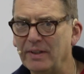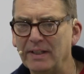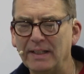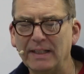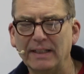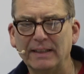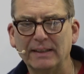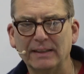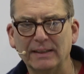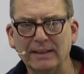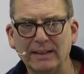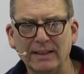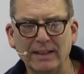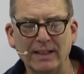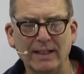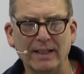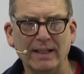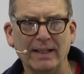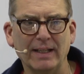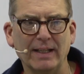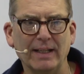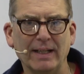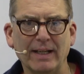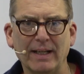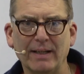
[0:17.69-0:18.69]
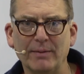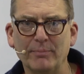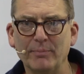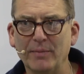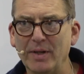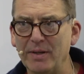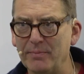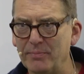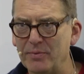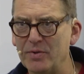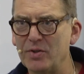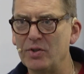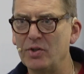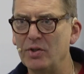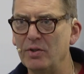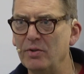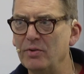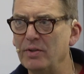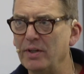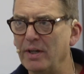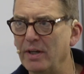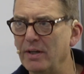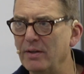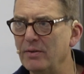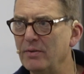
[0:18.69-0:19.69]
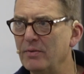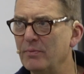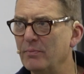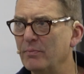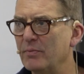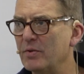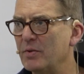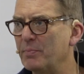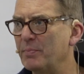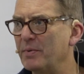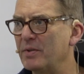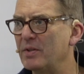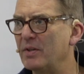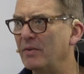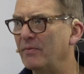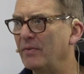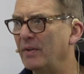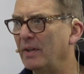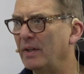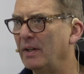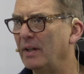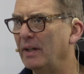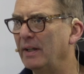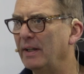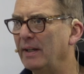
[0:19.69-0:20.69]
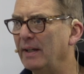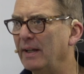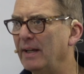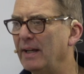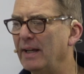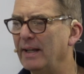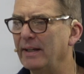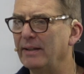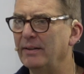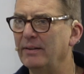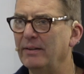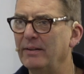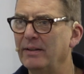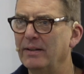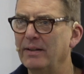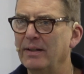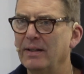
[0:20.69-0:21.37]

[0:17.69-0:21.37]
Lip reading: at my studio specifically, and